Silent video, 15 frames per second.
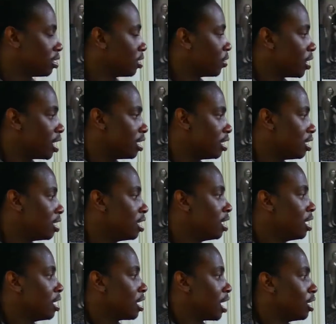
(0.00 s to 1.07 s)
there any
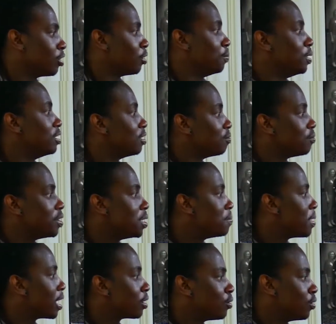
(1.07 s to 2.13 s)
kind of community
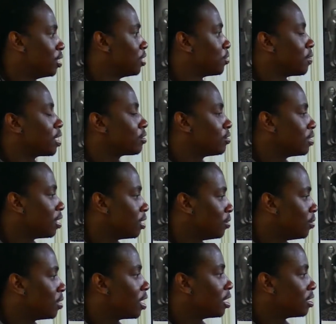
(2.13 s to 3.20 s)
feedback or interaction that
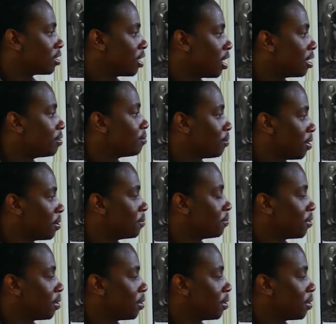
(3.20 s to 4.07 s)
you guys got from